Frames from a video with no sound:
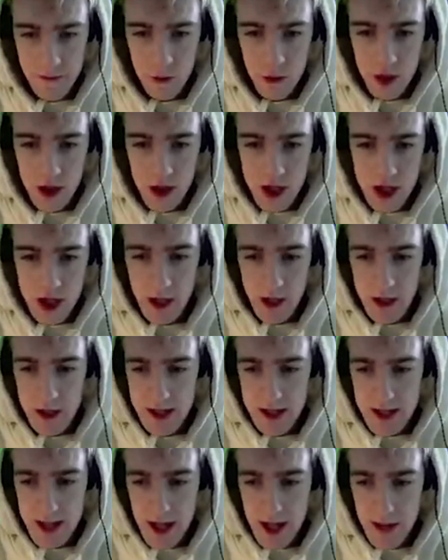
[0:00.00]
What is she gonna
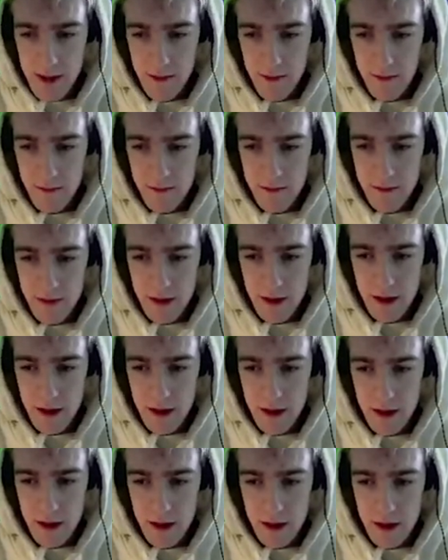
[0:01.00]
say?
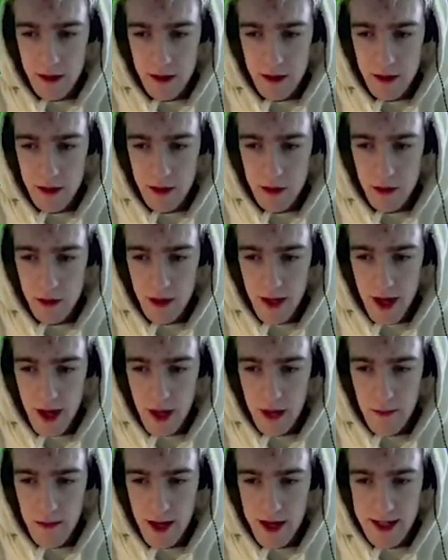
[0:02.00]
You are
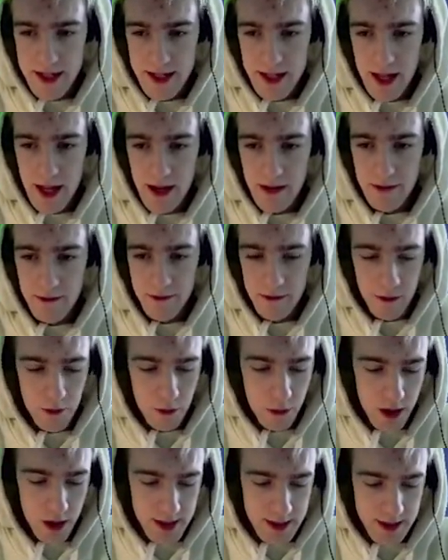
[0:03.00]
now my slave.
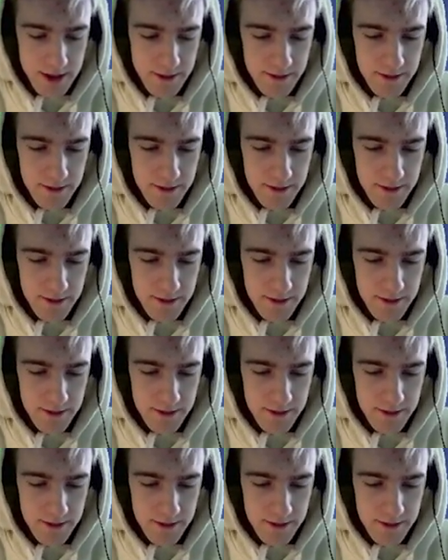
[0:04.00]
What?